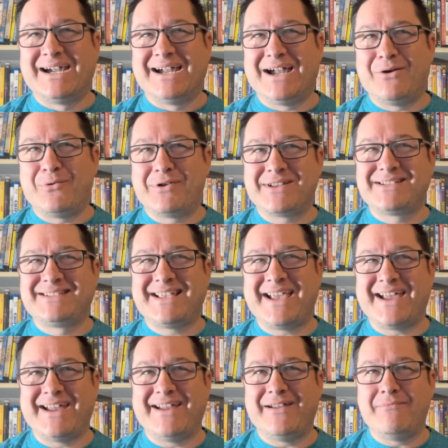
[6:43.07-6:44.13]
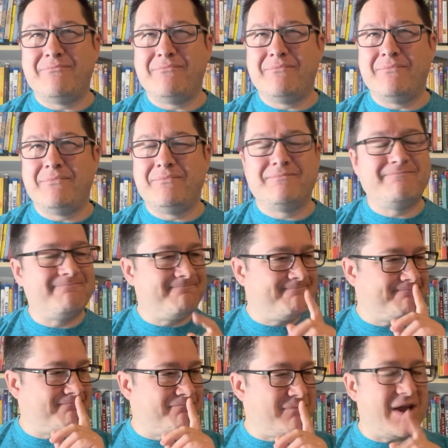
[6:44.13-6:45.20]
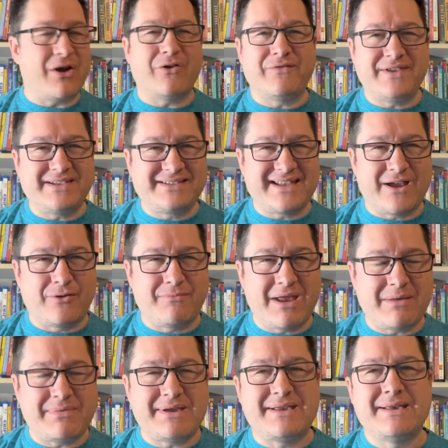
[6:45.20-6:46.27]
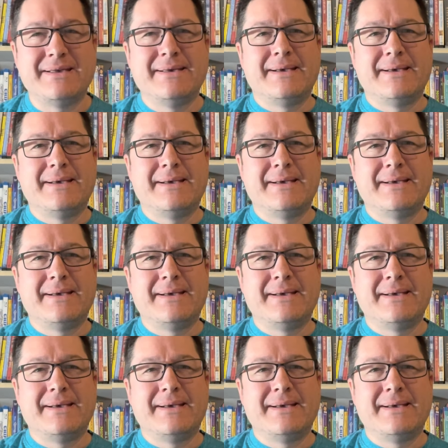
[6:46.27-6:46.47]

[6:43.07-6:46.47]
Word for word: I want to say Mare of Easttown, maybe.